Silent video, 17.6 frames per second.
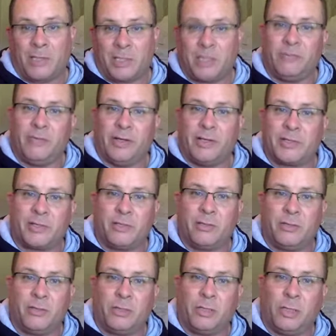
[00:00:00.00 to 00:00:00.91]
service.
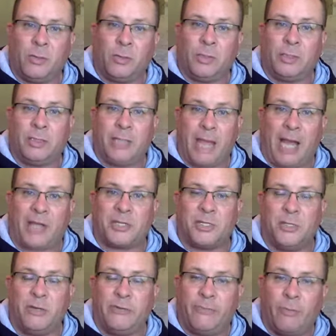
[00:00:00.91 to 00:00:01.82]
We're
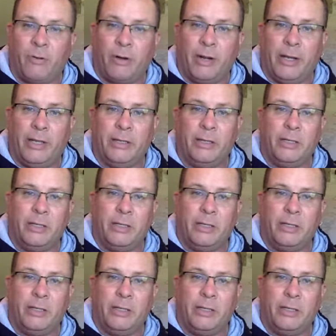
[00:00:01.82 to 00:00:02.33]
taxing you for it.